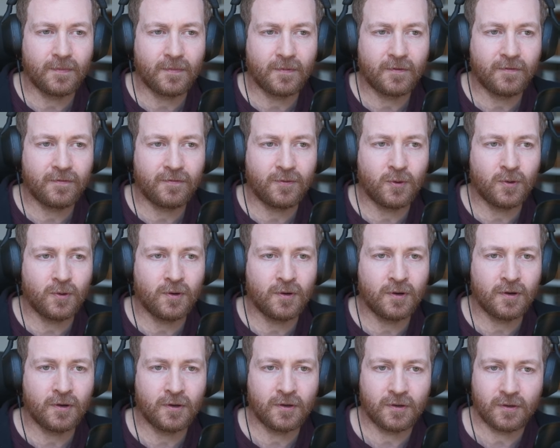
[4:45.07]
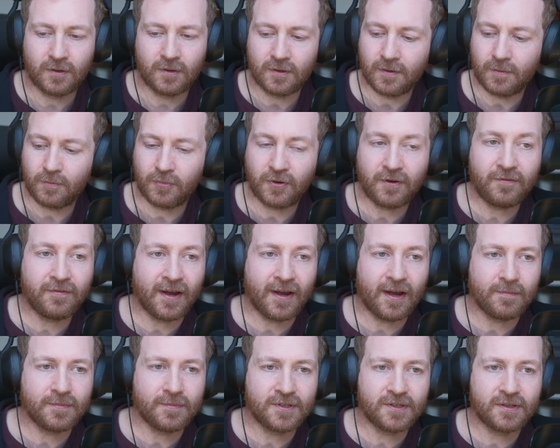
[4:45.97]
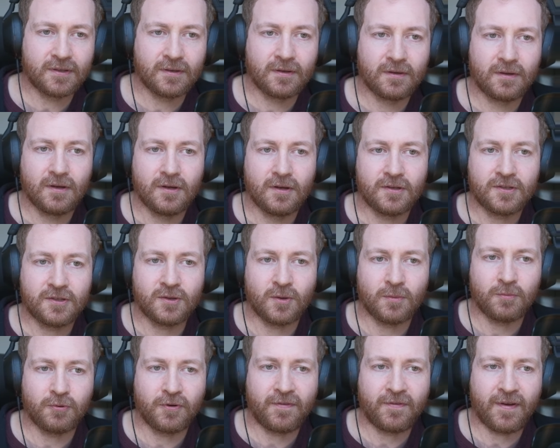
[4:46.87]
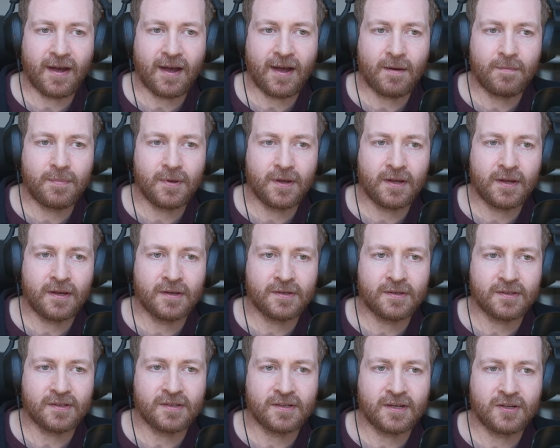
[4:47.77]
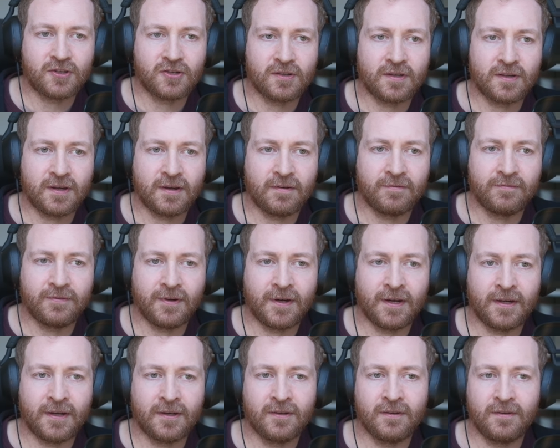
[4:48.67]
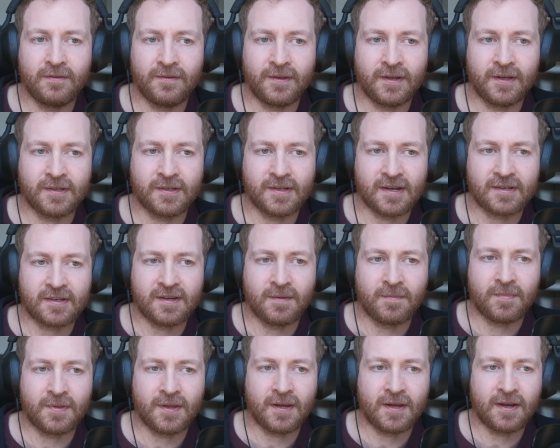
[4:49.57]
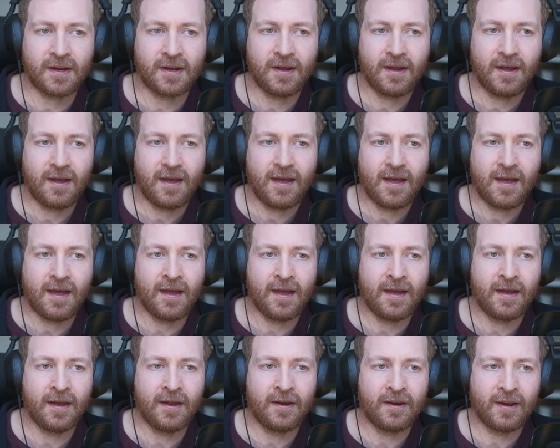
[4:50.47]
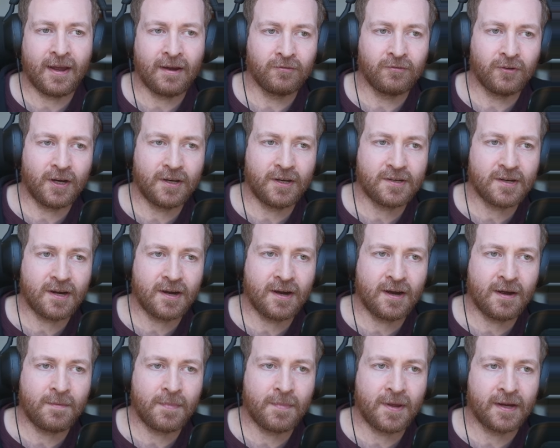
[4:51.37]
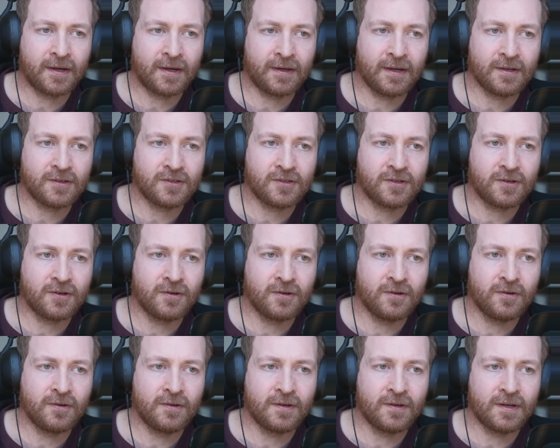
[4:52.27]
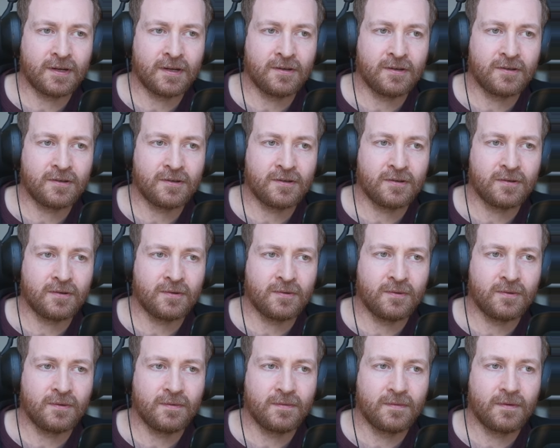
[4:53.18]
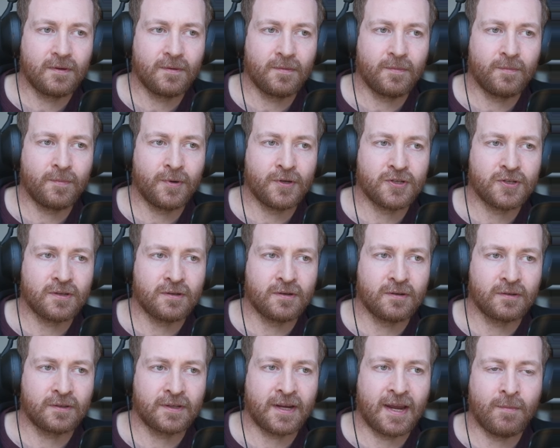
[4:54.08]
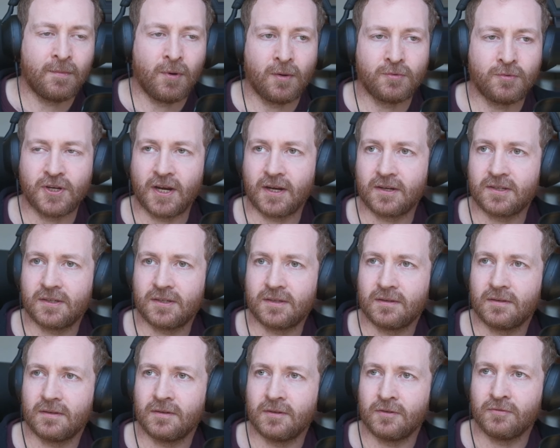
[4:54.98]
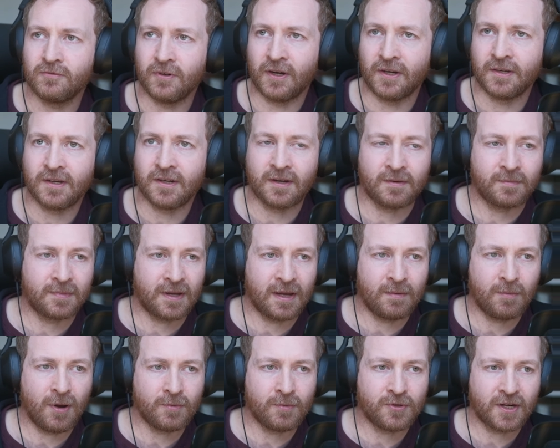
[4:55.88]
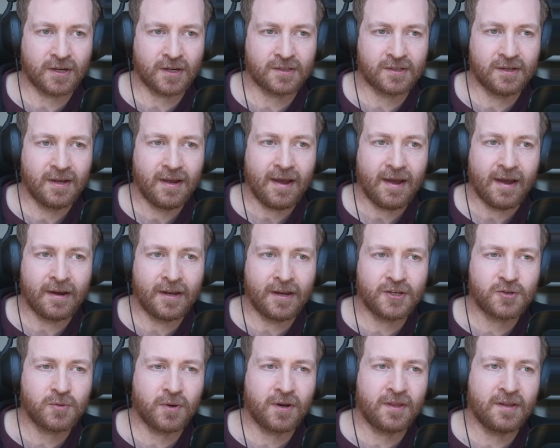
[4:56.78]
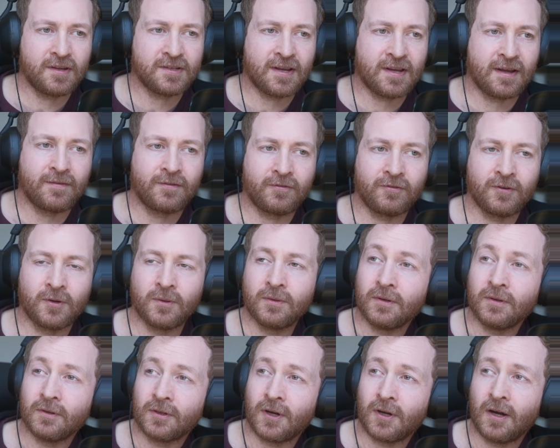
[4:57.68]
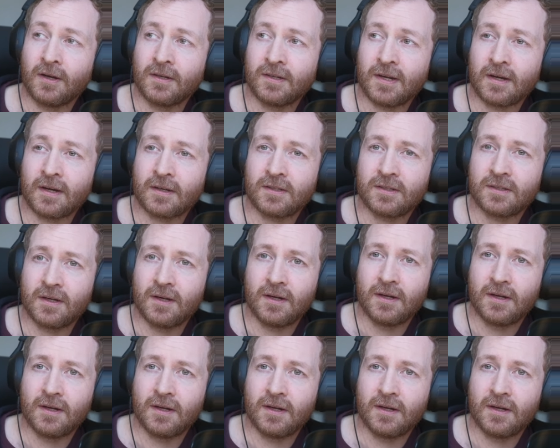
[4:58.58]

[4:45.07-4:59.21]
for prefabs. So a prefab is essentially a file, the exact same thing, and at runtime, it gets turned into a bunch of little game objects, little runtime game objects. And each one of these have their own little context.